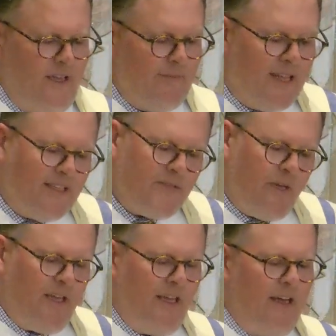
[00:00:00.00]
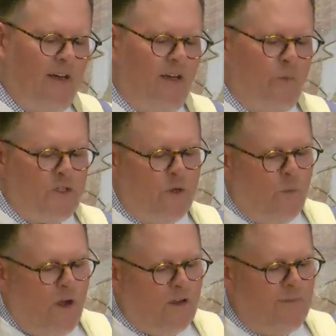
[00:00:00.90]
May this be a year in which we
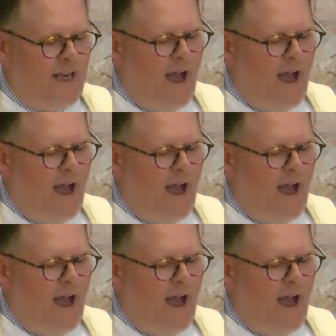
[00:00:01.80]
welcome an